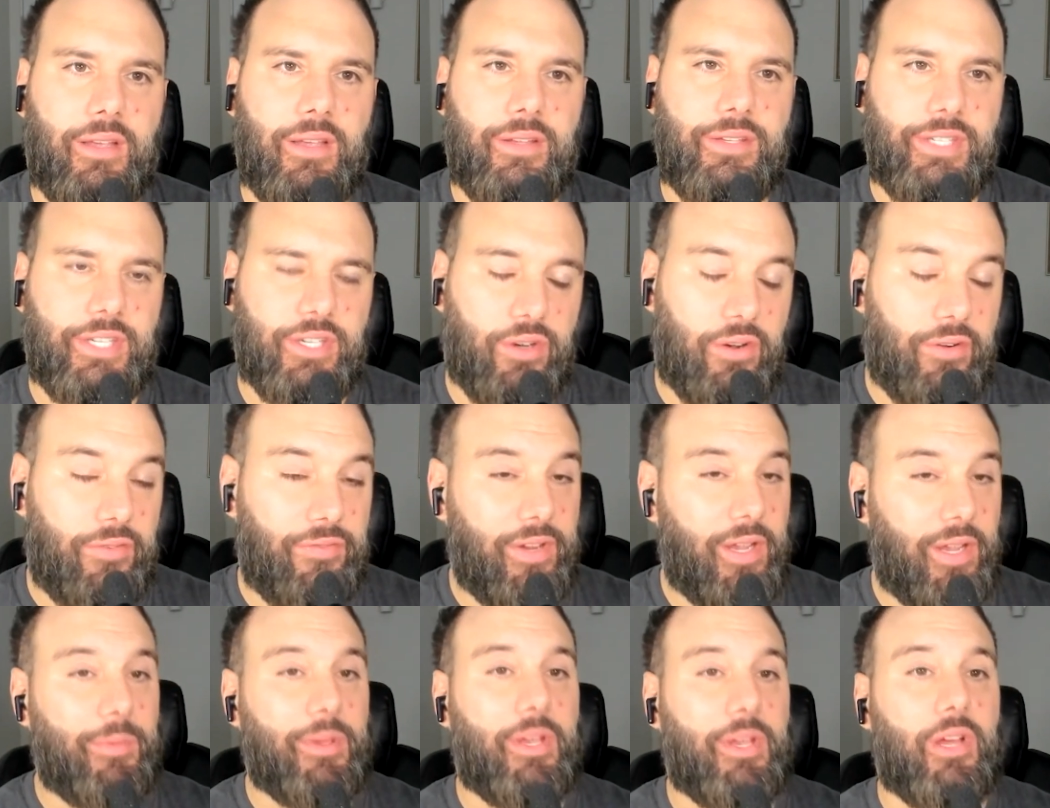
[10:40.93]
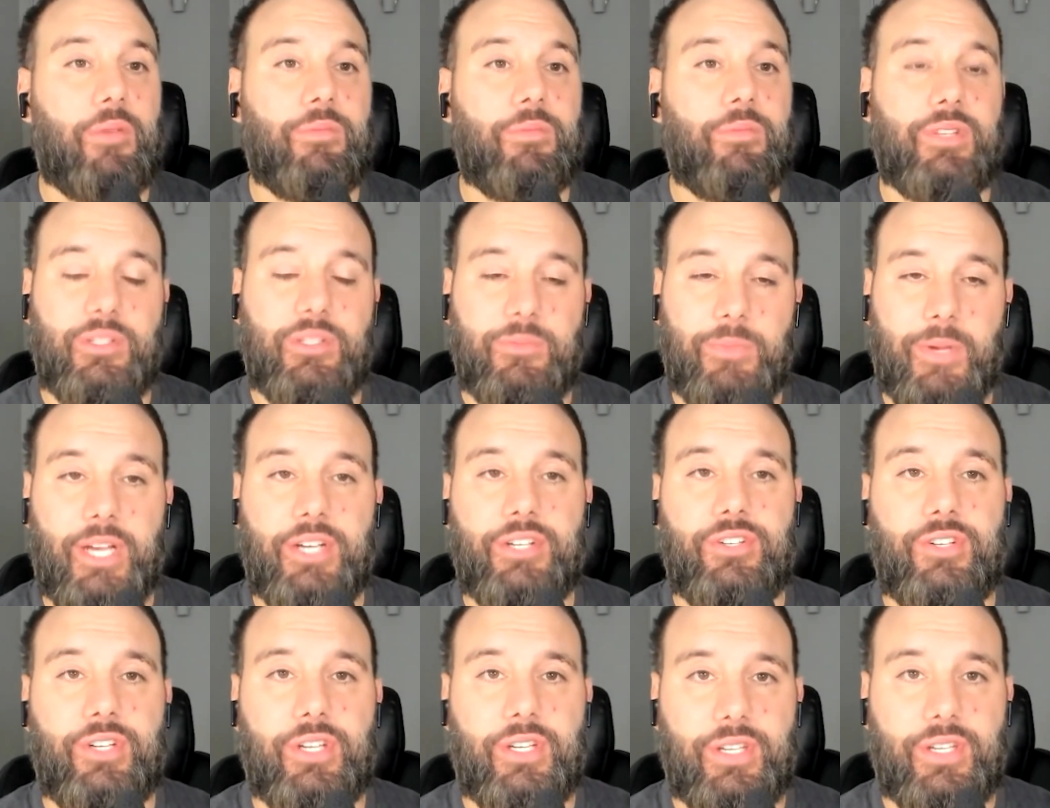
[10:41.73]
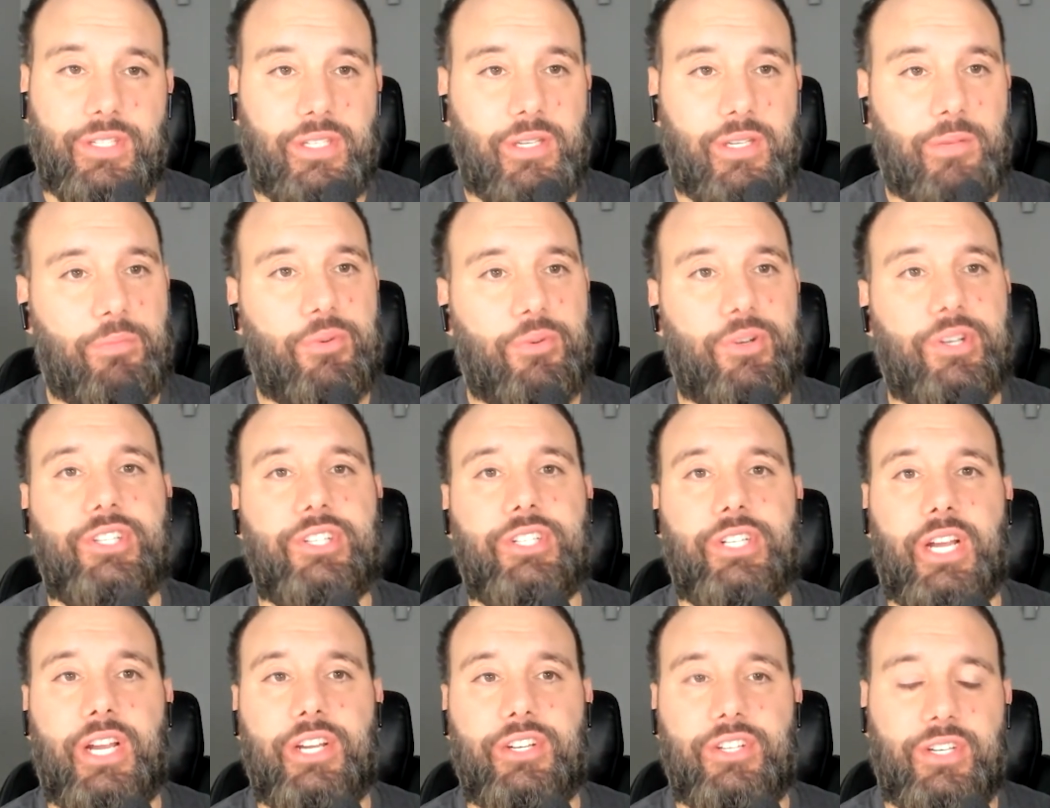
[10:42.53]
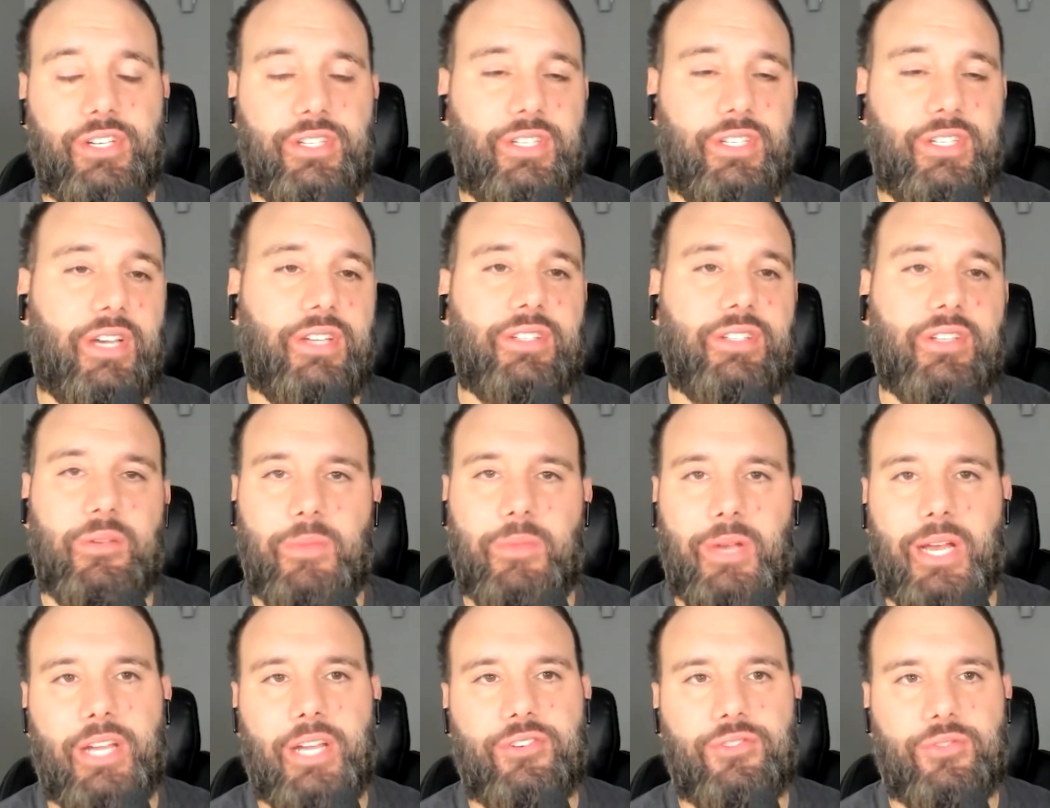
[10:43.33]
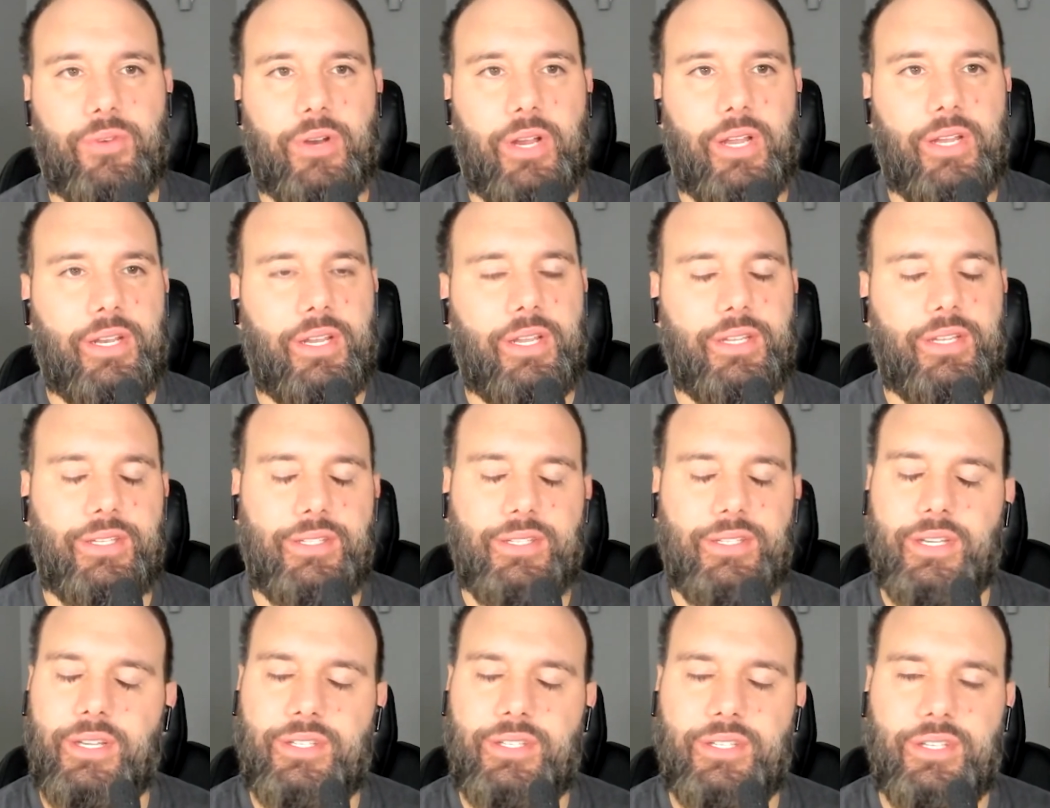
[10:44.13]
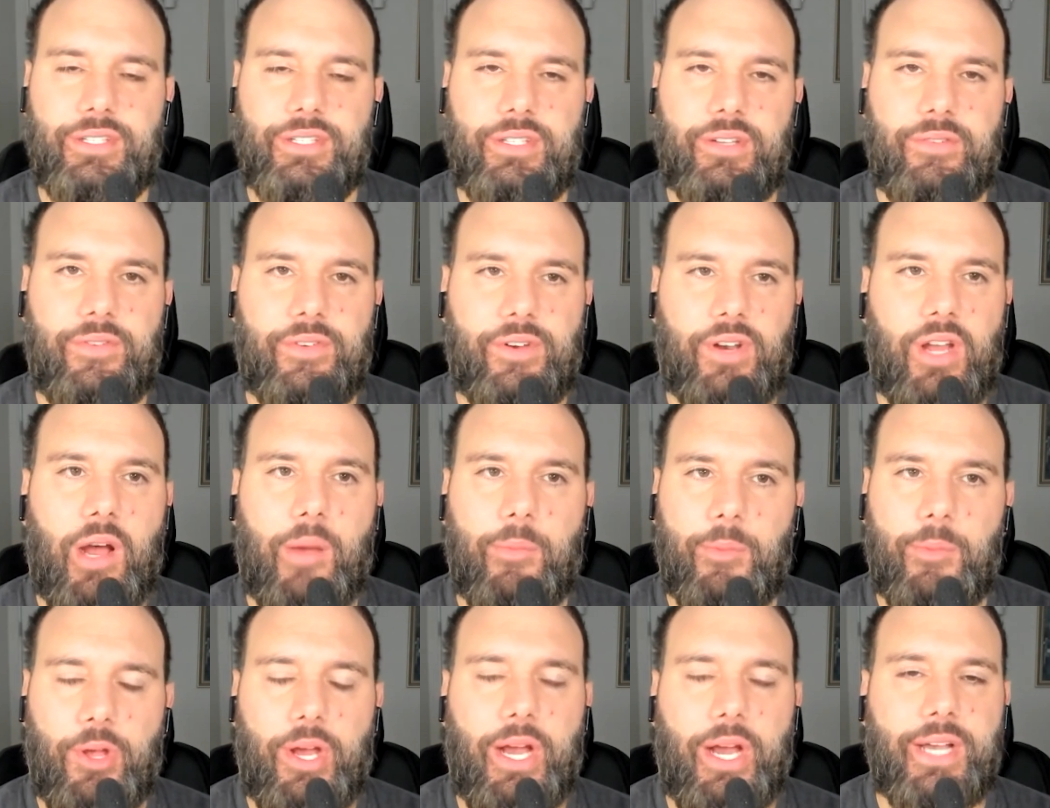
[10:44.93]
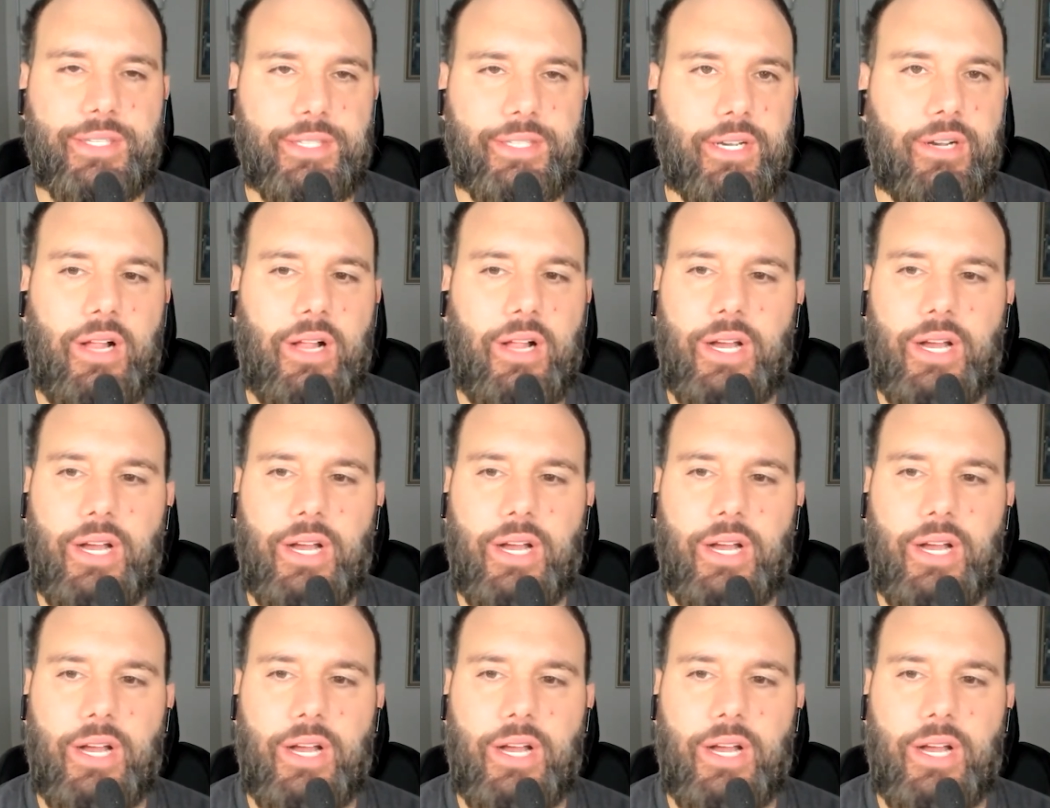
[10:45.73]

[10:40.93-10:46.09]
single family homes, especially because the appreciation doesn't match rent. It's just a phenomenal asset